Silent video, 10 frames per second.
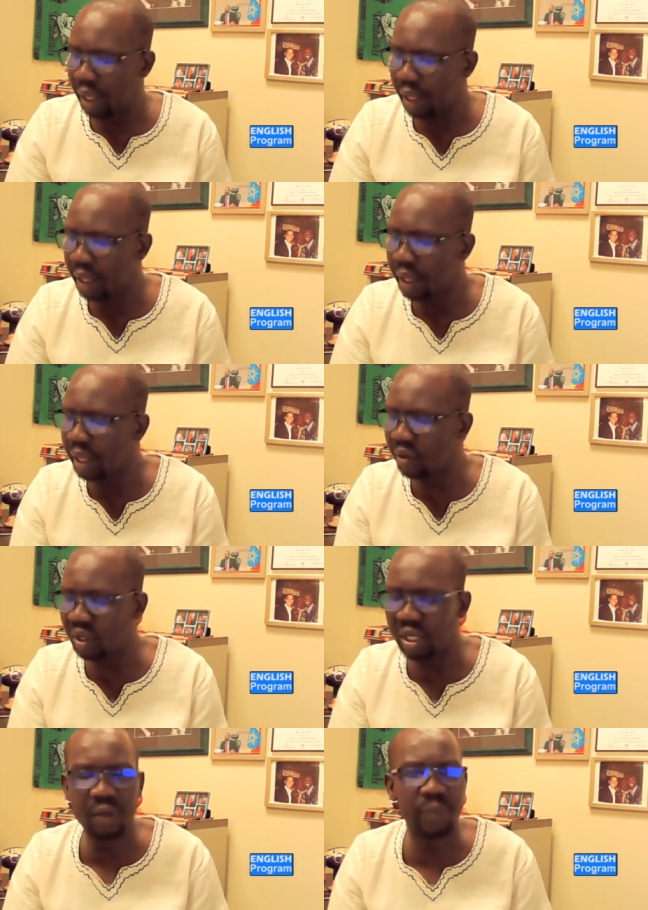
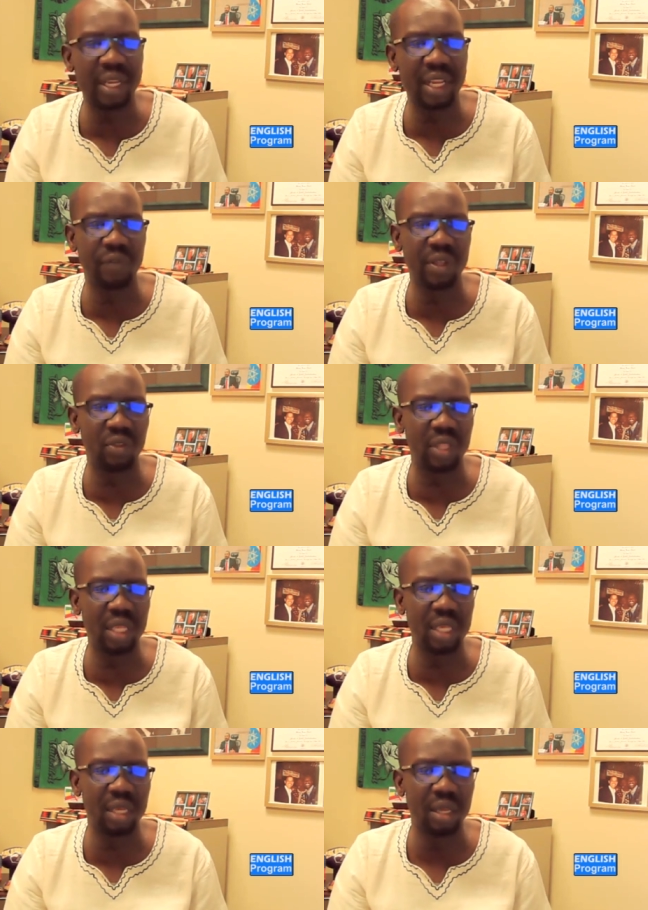his TPLF is
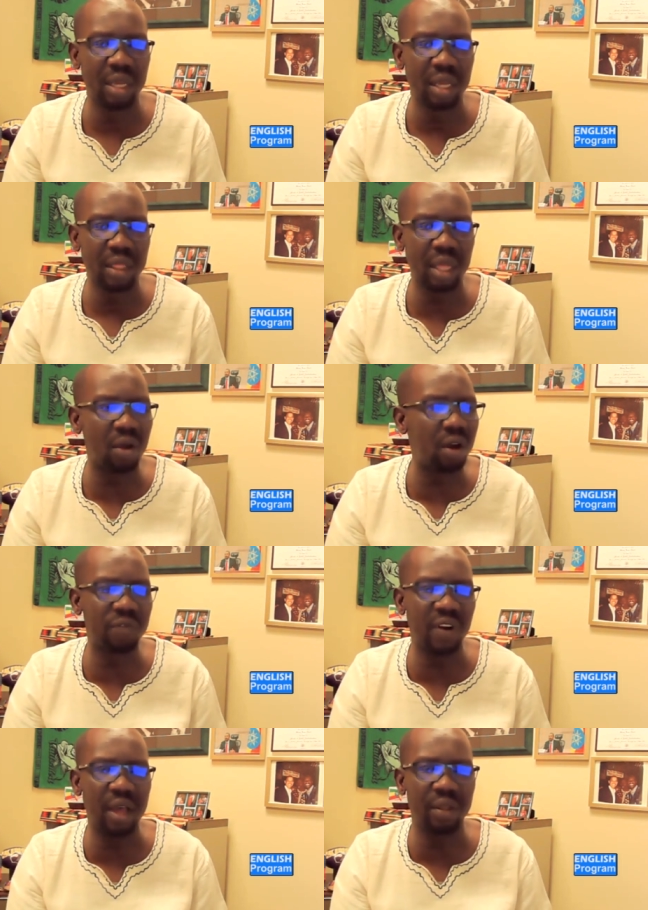the
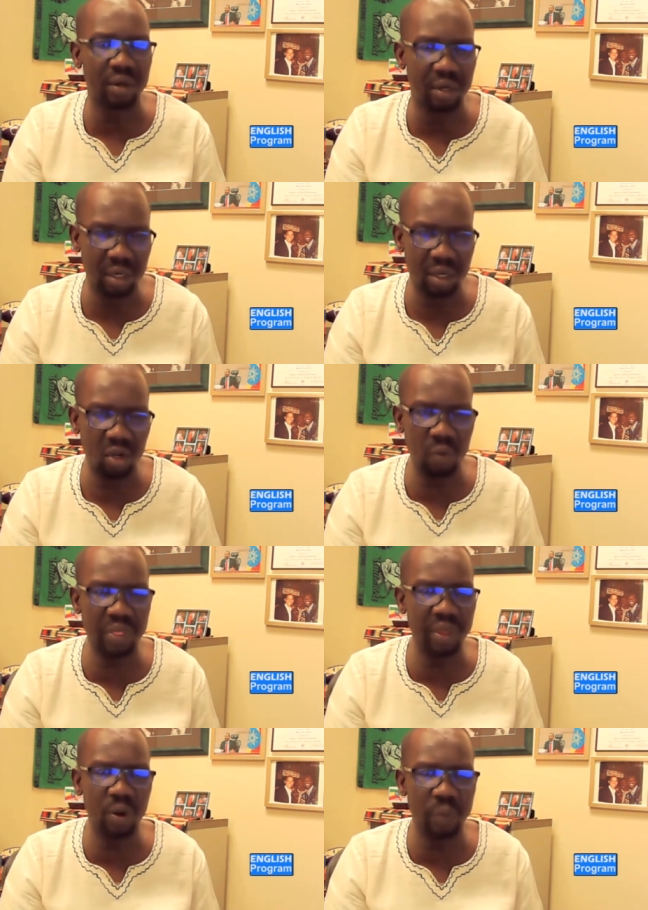godfather of
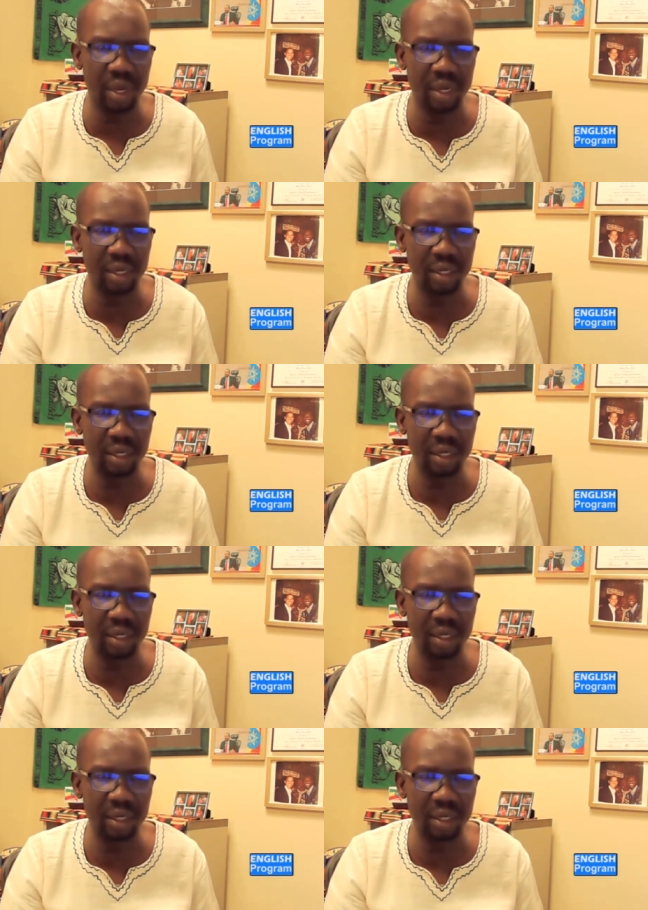Ethiopia.